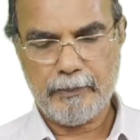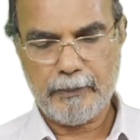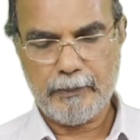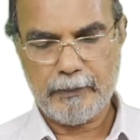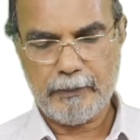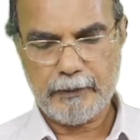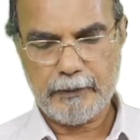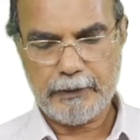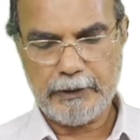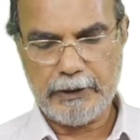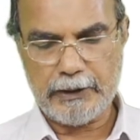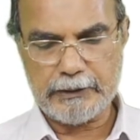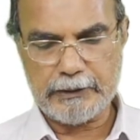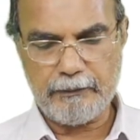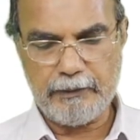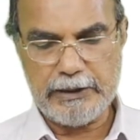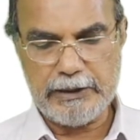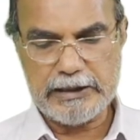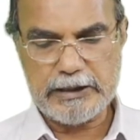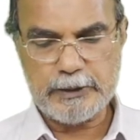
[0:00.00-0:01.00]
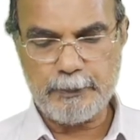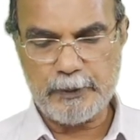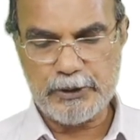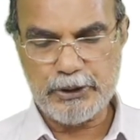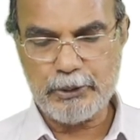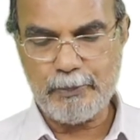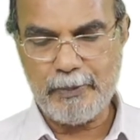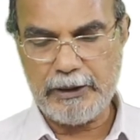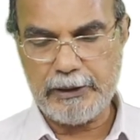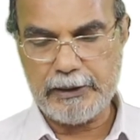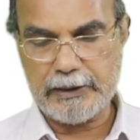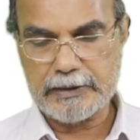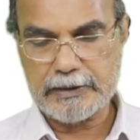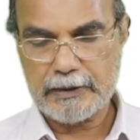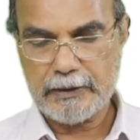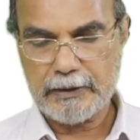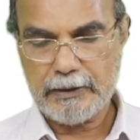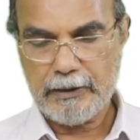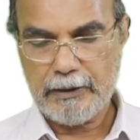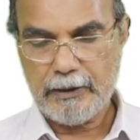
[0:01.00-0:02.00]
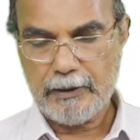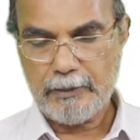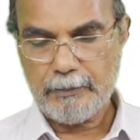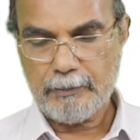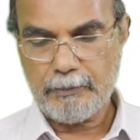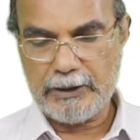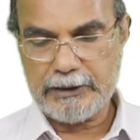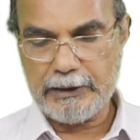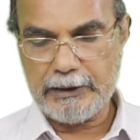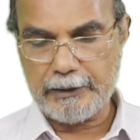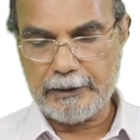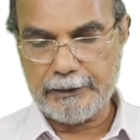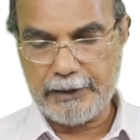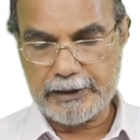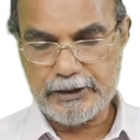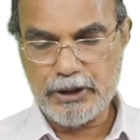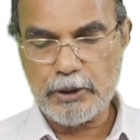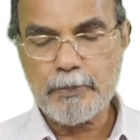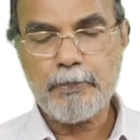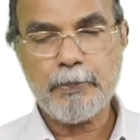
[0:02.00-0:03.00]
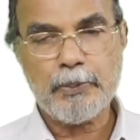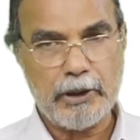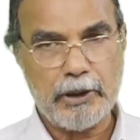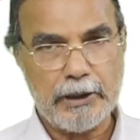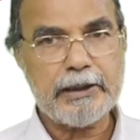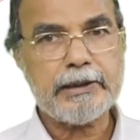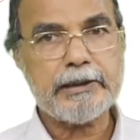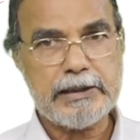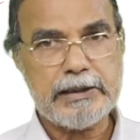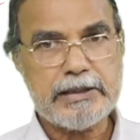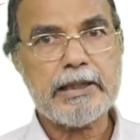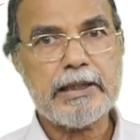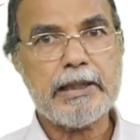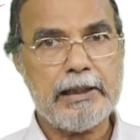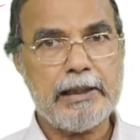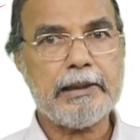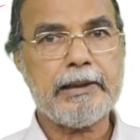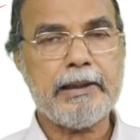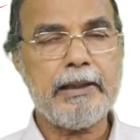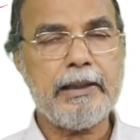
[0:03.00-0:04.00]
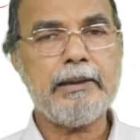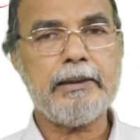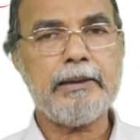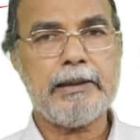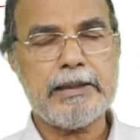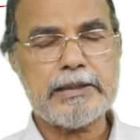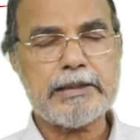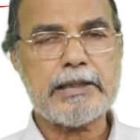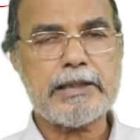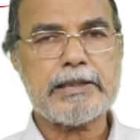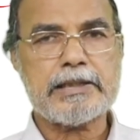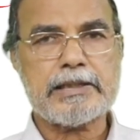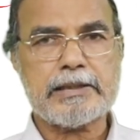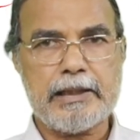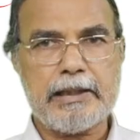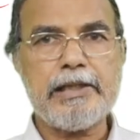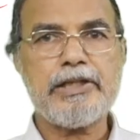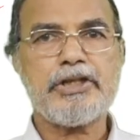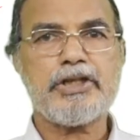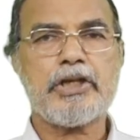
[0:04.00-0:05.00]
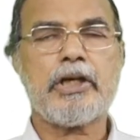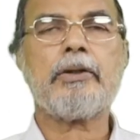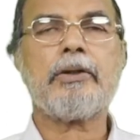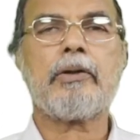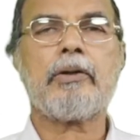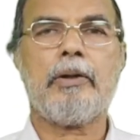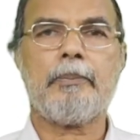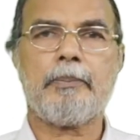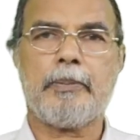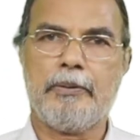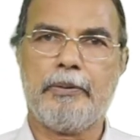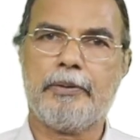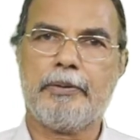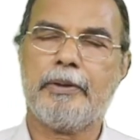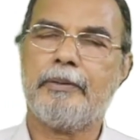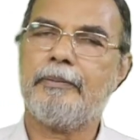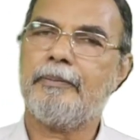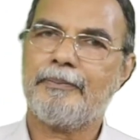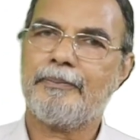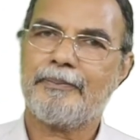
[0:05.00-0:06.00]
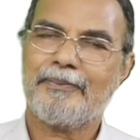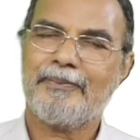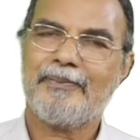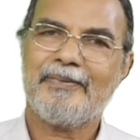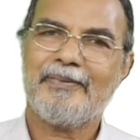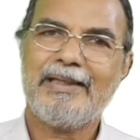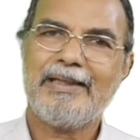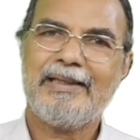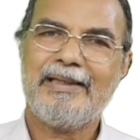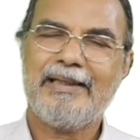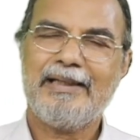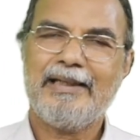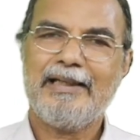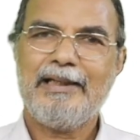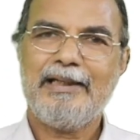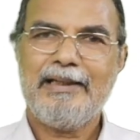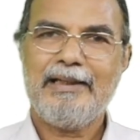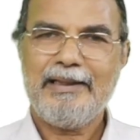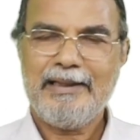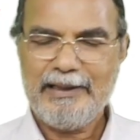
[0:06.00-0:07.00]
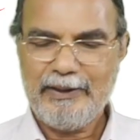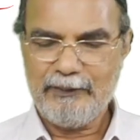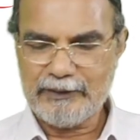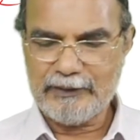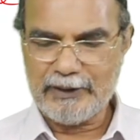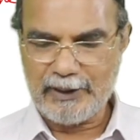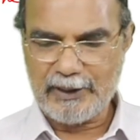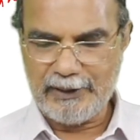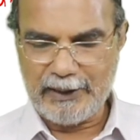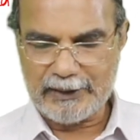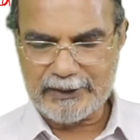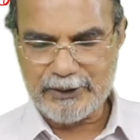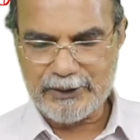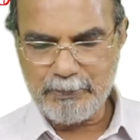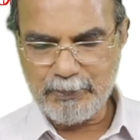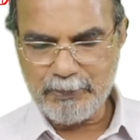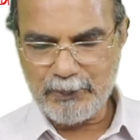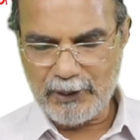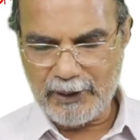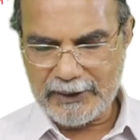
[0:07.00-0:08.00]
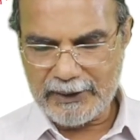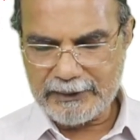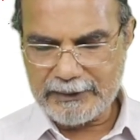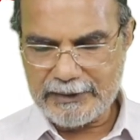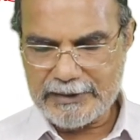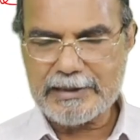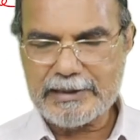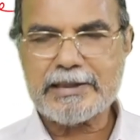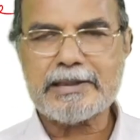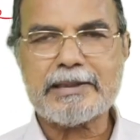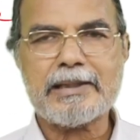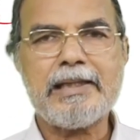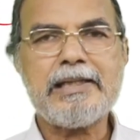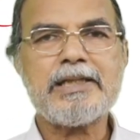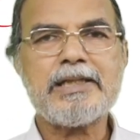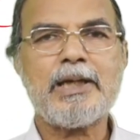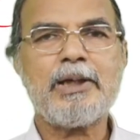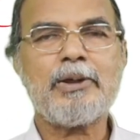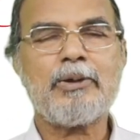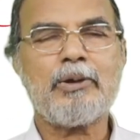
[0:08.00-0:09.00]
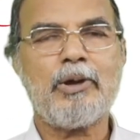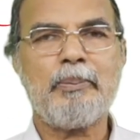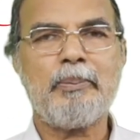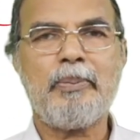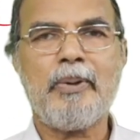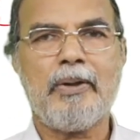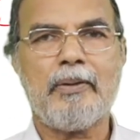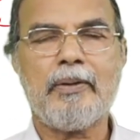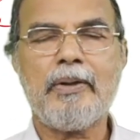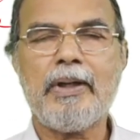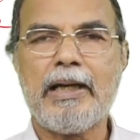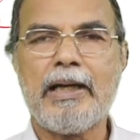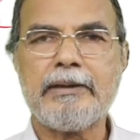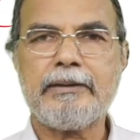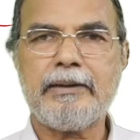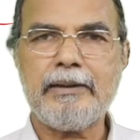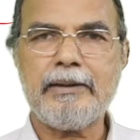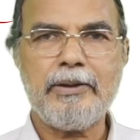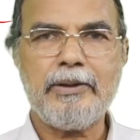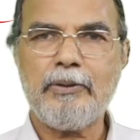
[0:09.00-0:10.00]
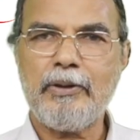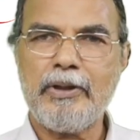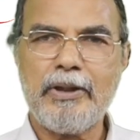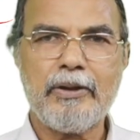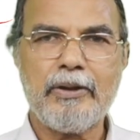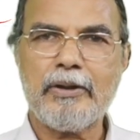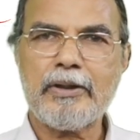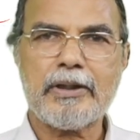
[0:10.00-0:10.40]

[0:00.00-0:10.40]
There are the various possibilities. But the reduction product is an alkane, that is a straight chain compound. If the reduction product is a straight chain compound, I think you need not